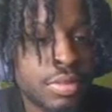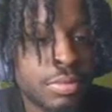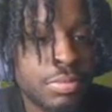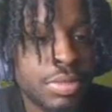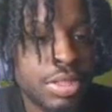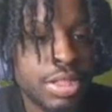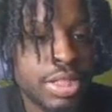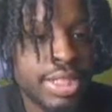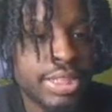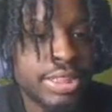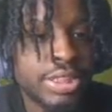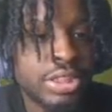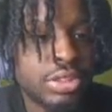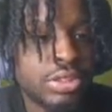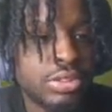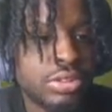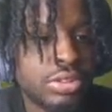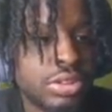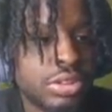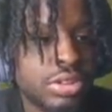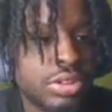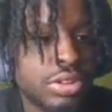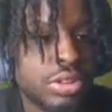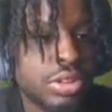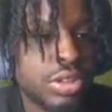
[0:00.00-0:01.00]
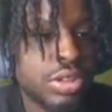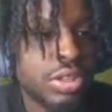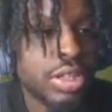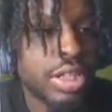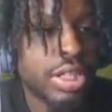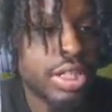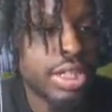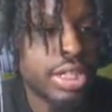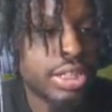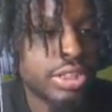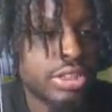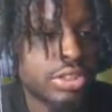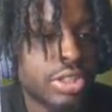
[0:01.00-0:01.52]
But look at Jones. Okay, they
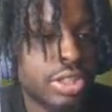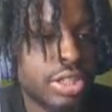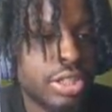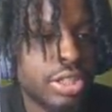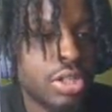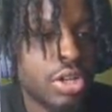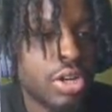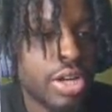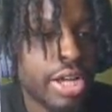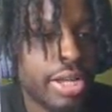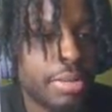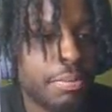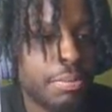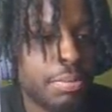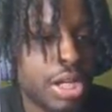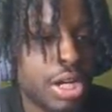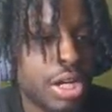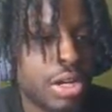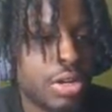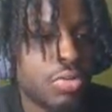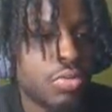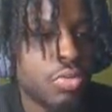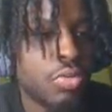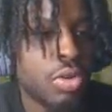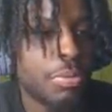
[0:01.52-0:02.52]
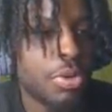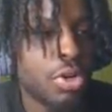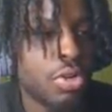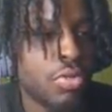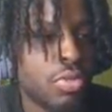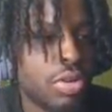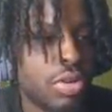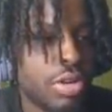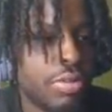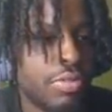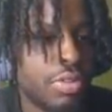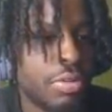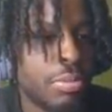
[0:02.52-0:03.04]
got a screen. Okay, block. One more,
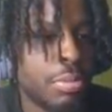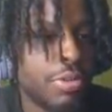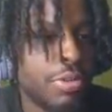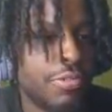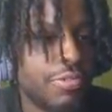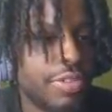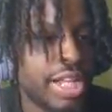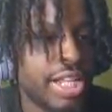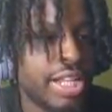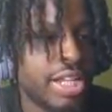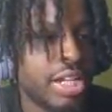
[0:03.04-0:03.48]
one, one more fat